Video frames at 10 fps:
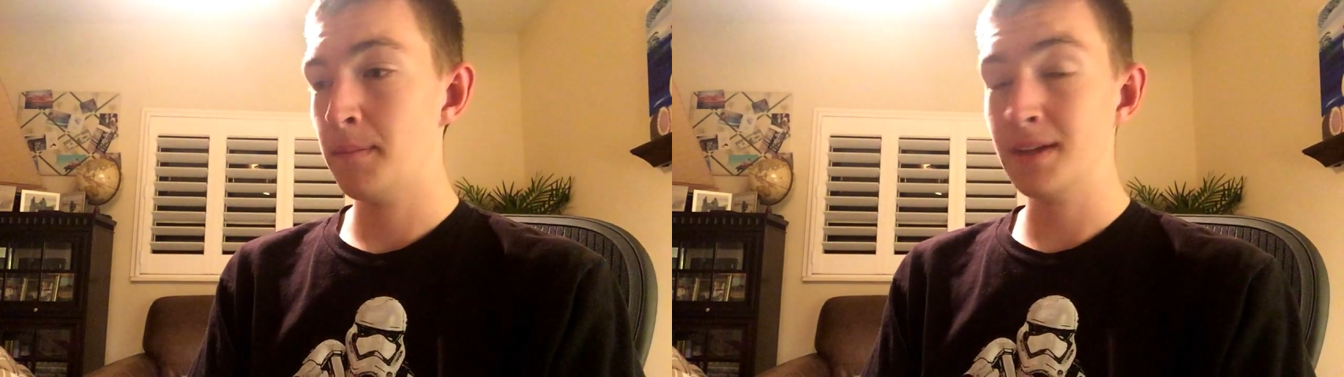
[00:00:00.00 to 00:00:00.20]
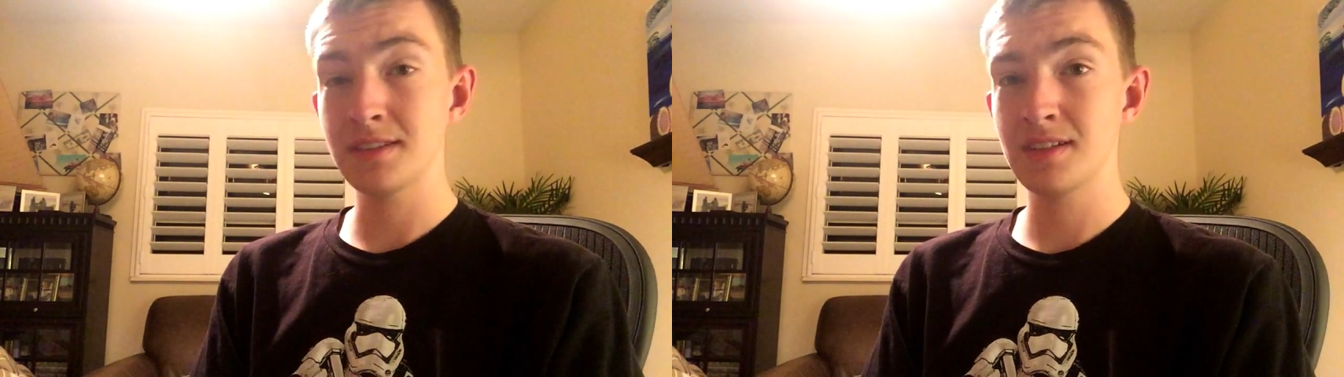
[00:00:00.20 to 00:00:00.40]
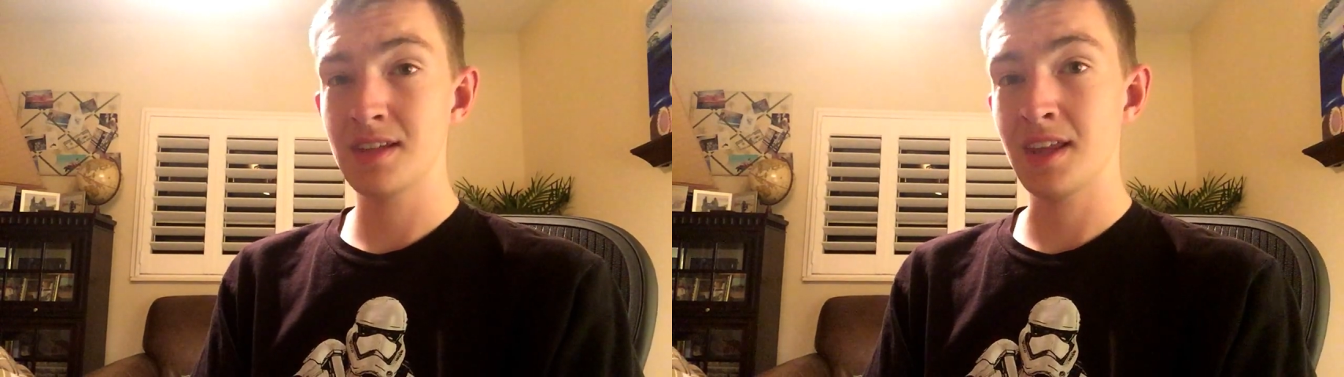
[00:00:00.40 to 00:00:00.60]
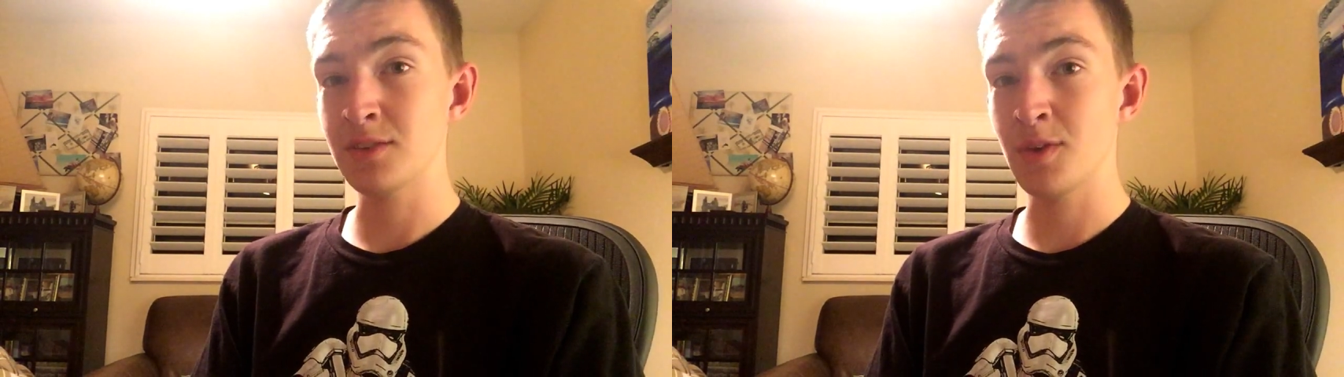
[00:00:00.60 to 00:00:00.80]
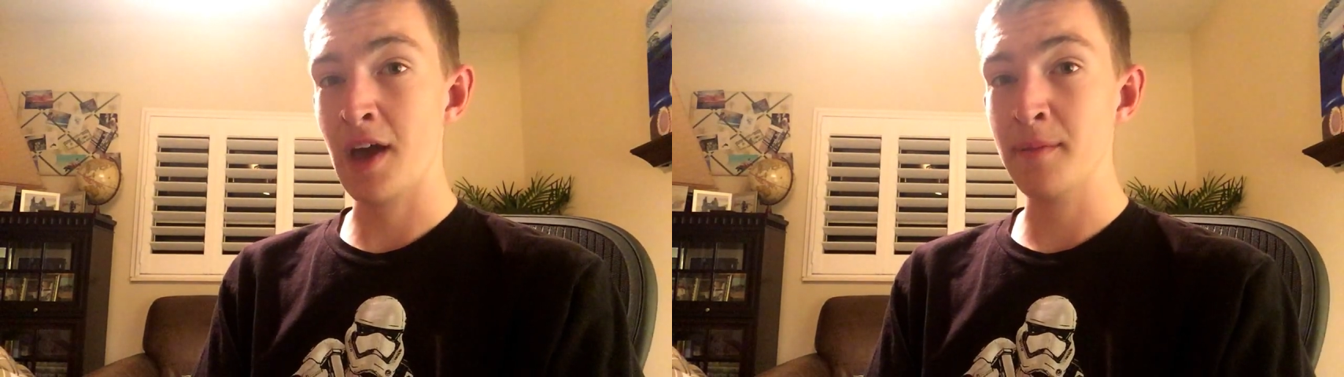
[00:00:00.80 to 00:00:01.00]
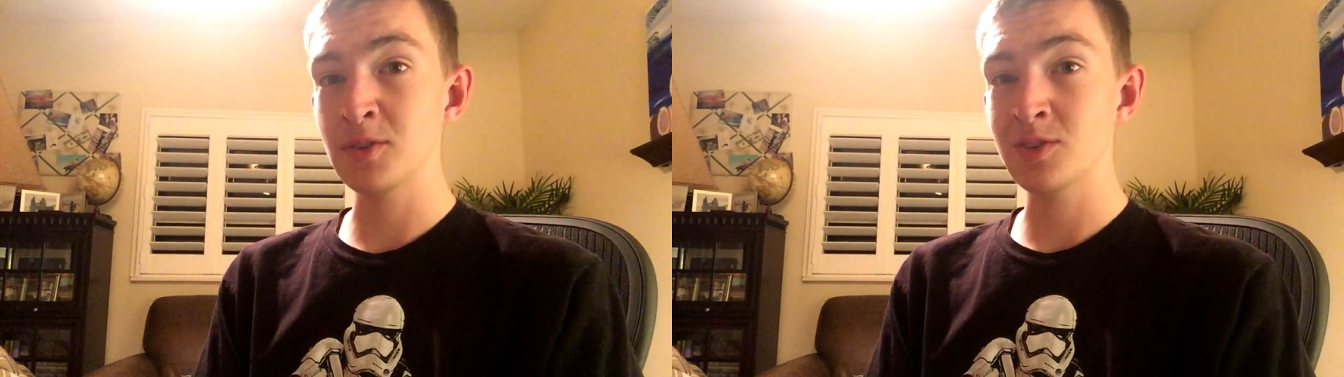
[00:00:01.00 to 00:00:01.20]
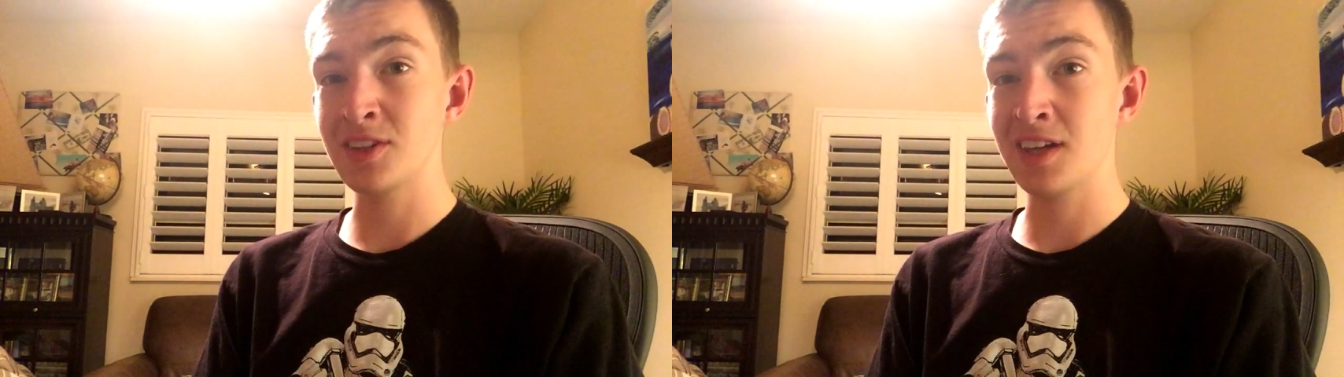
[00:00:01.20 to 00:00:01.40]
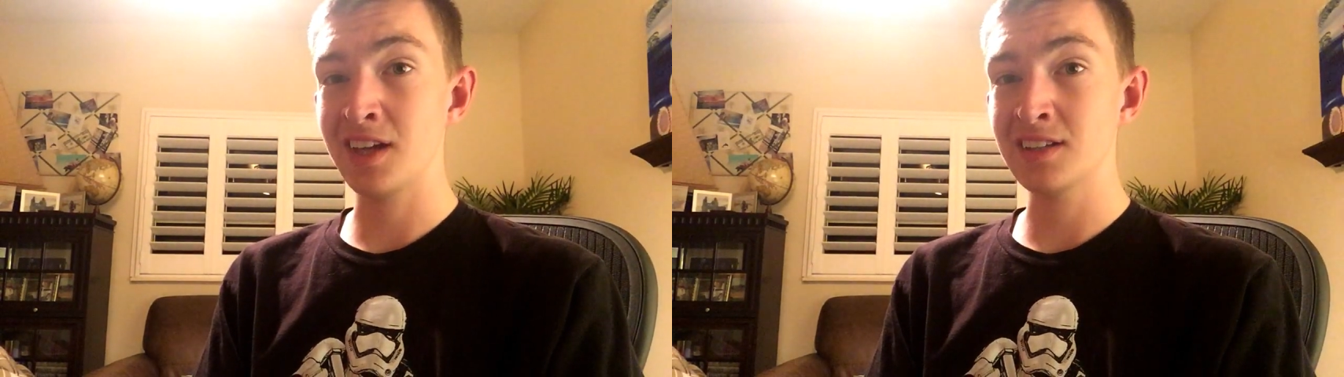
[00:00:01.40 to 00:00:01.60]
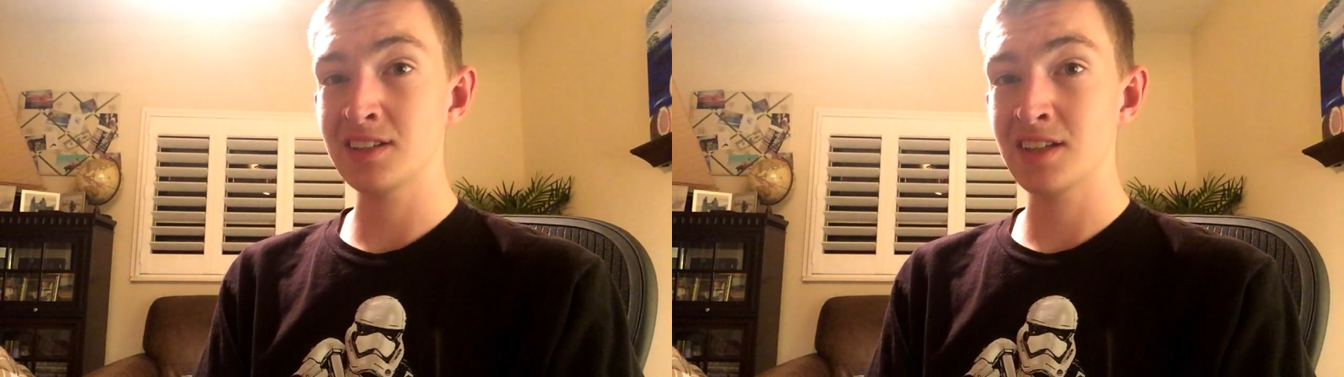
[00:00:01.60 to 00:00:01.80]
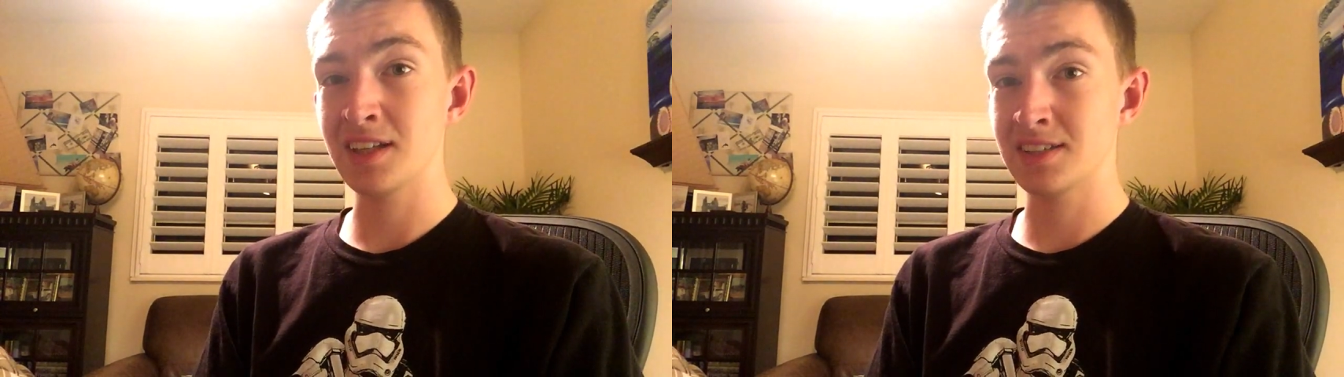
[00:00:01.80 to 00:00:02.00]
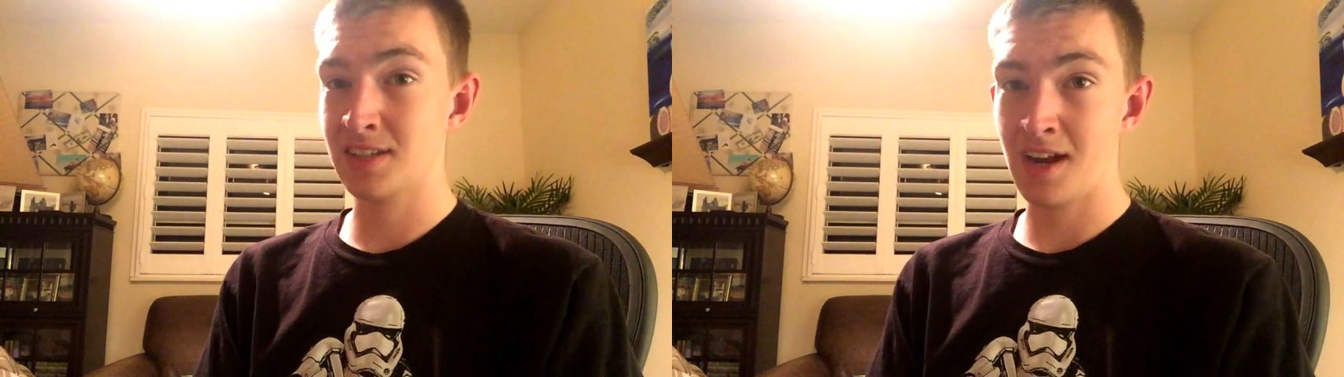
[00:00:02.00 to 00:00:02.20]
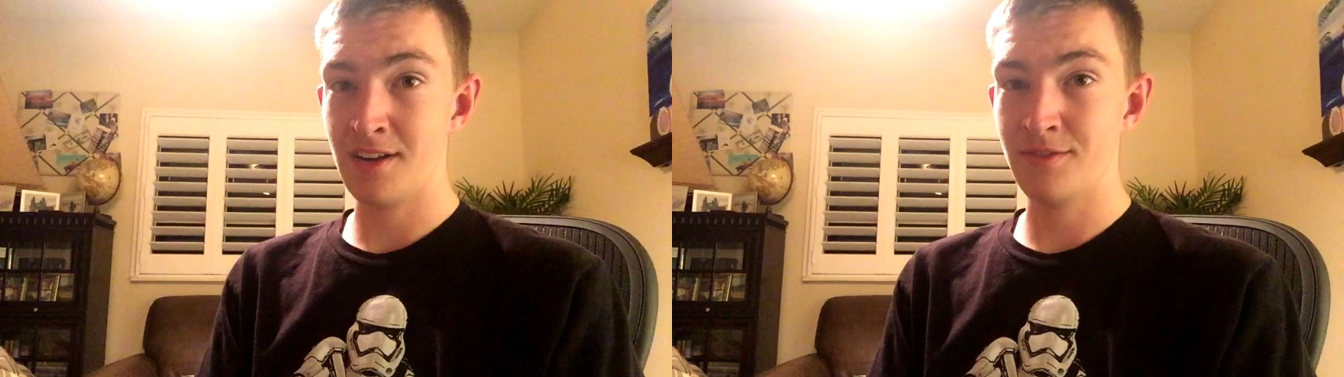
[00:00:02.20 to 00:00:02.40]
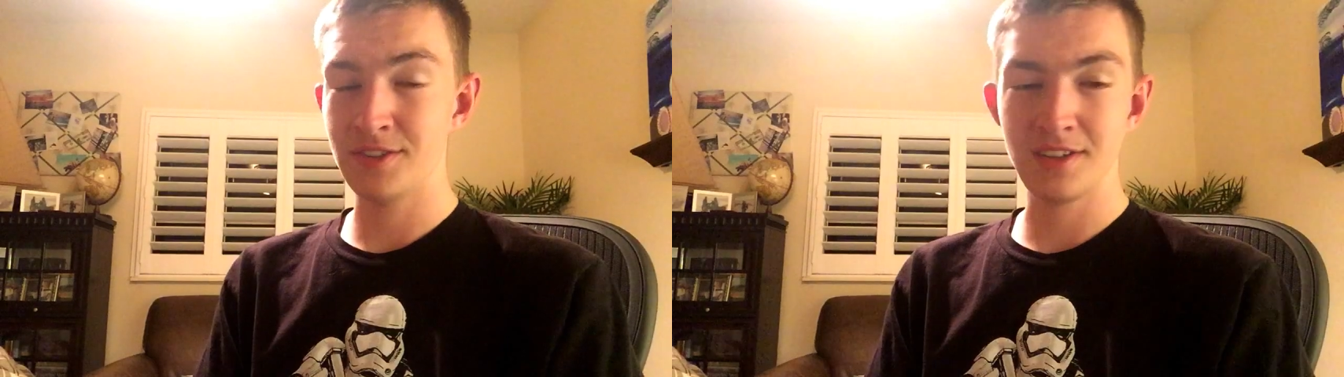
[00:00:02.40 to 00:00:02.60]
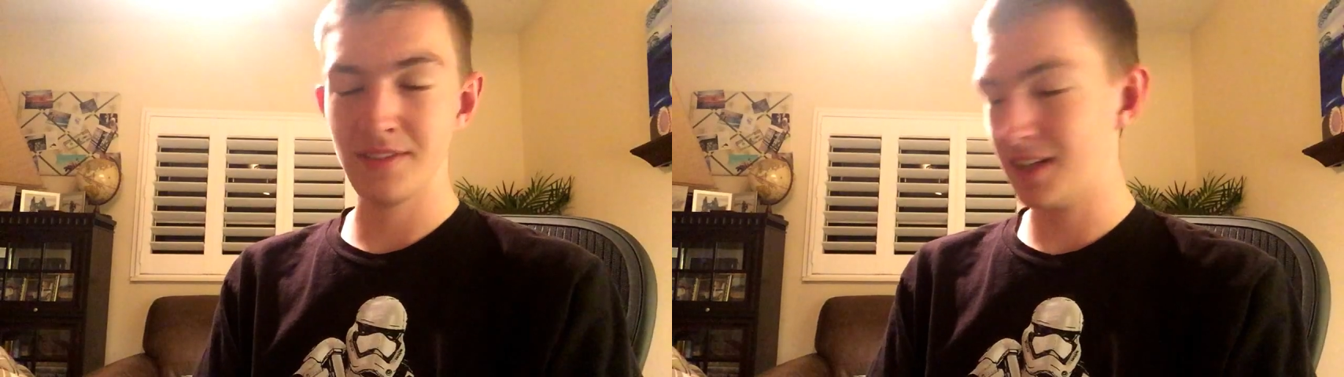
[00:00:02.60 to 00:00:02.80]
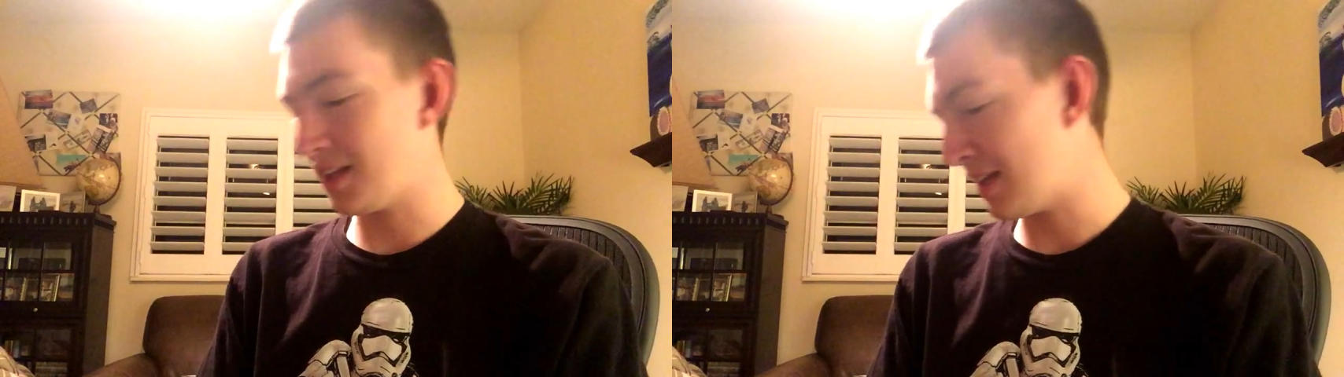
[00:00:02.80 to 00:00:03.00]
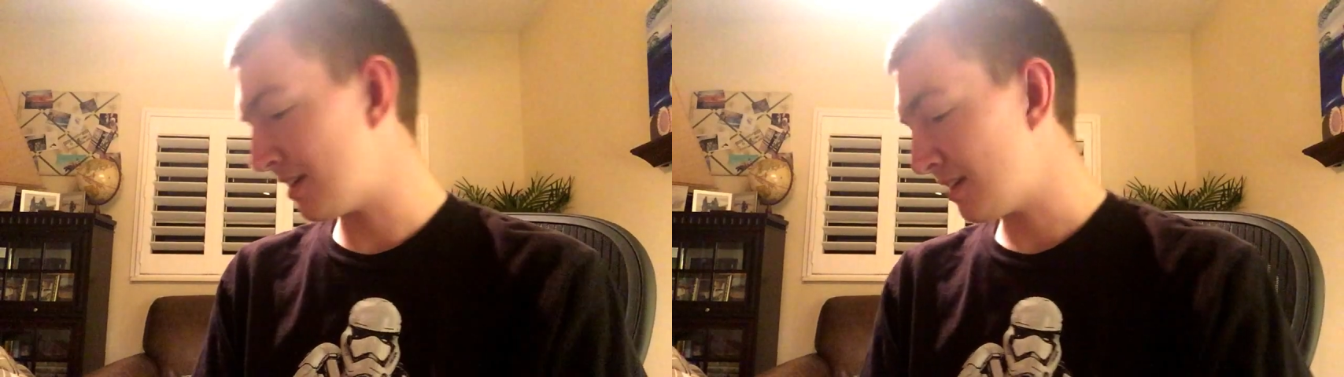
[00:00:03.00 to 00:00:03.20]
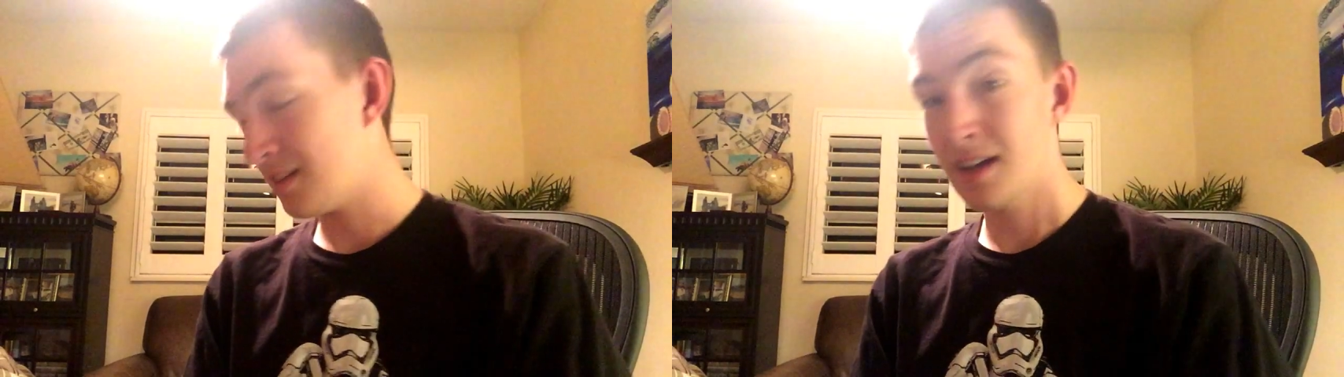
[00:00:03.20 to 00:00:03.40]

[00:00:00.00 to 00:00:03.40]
But that's what happens when you get excited for something like